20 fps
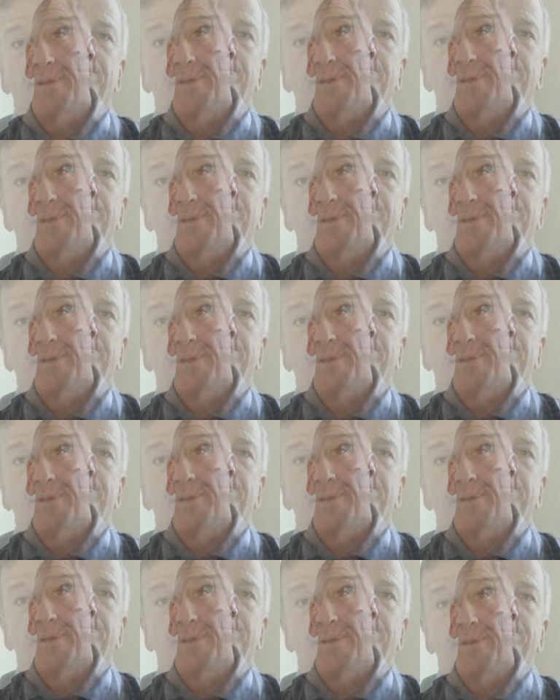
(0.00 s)

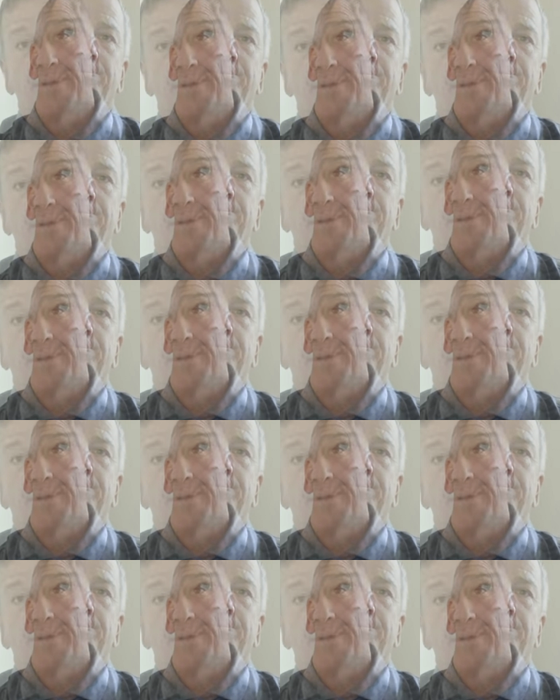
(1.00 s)

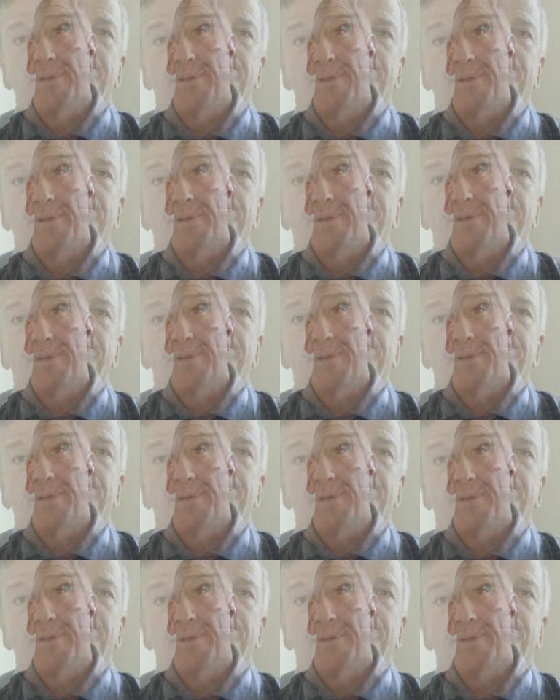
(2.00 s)

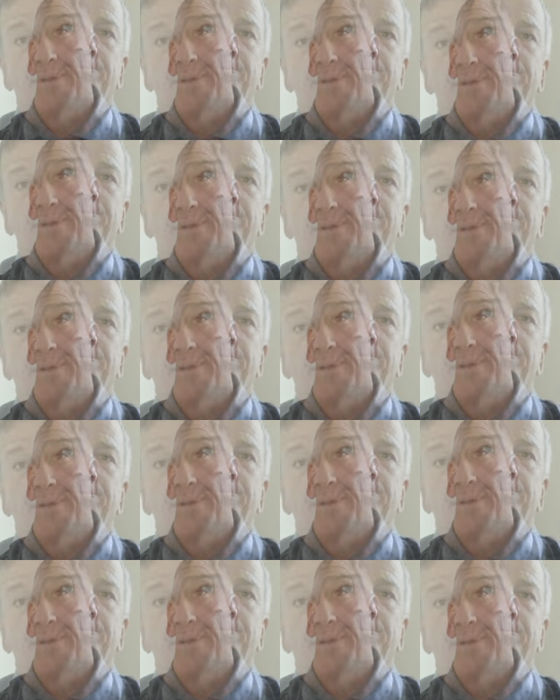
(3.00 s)

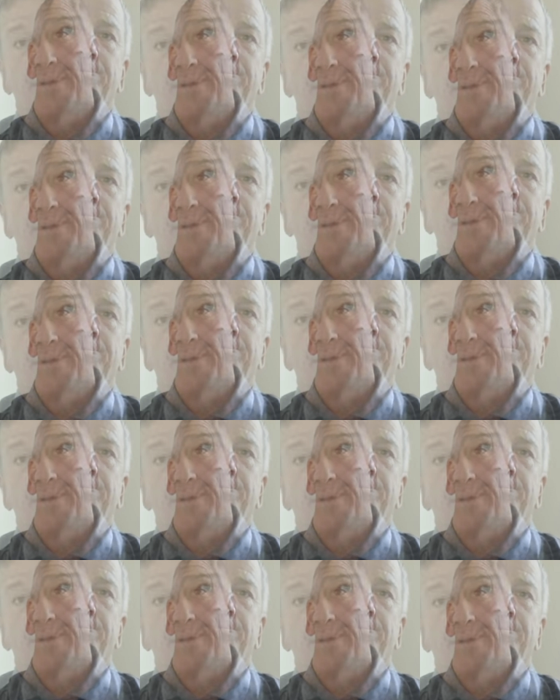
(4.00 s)

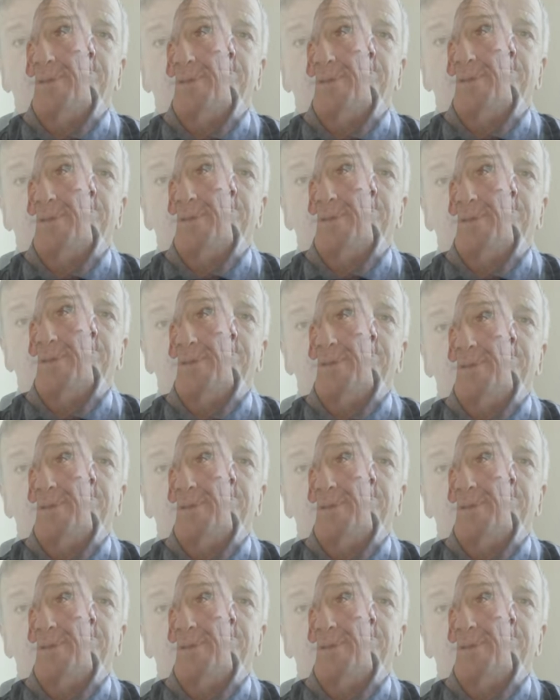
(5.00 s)
The person shown says nothing.